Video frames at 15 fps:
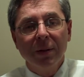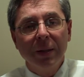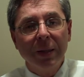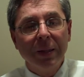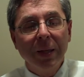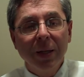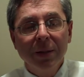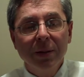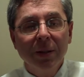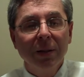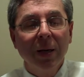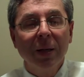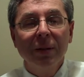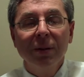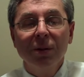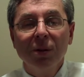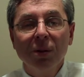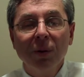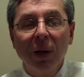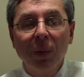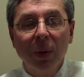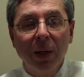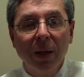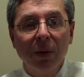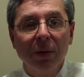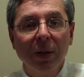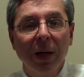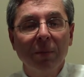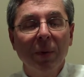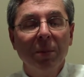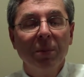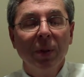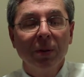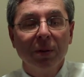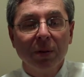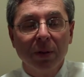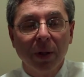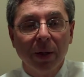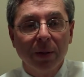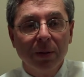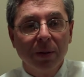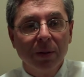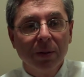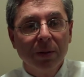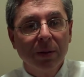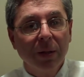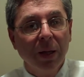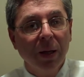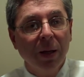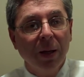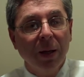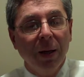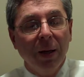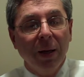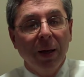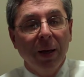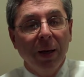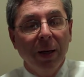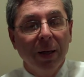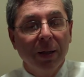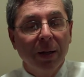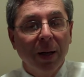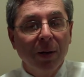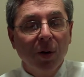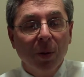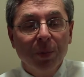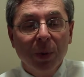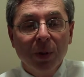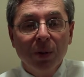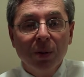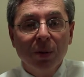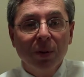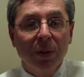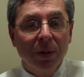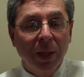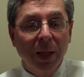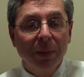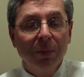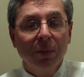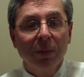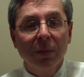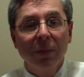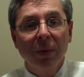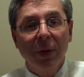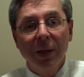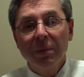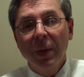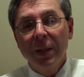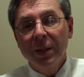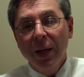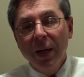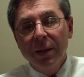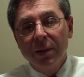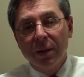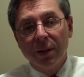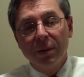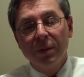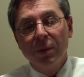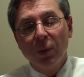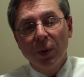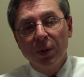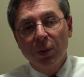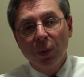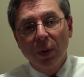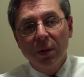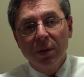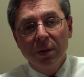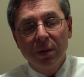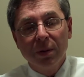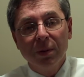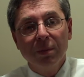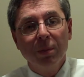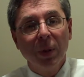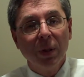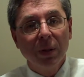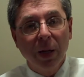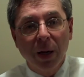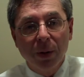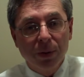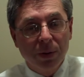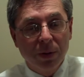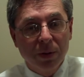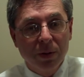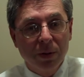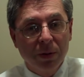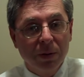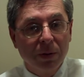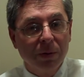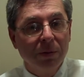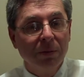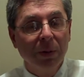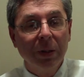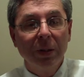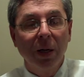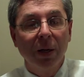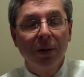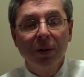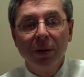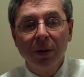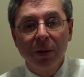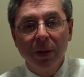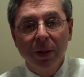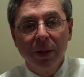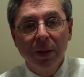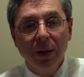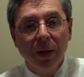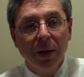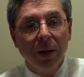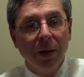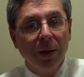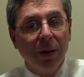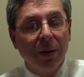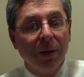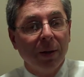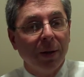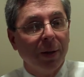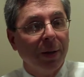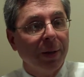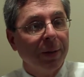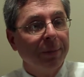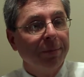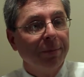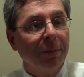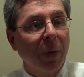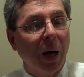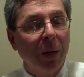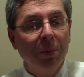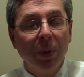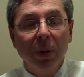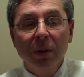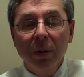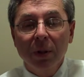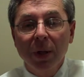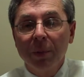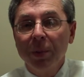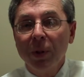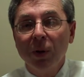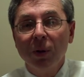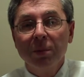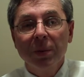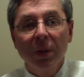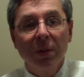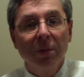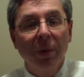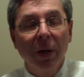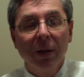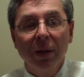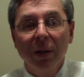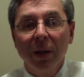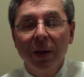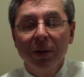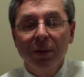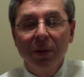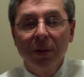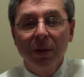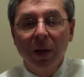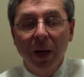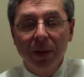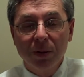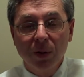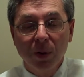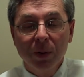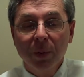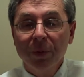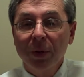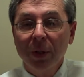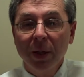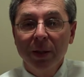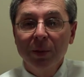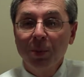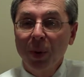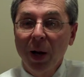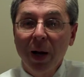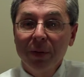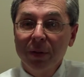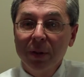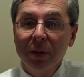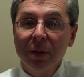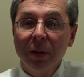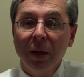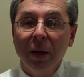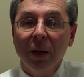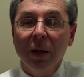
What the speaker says: in 1992, I went out and got my builder's license, and I hope to do the same thing my dad did, which was to build houses, retire early. I built a couple homes on speculation. I sold them for a nice profit,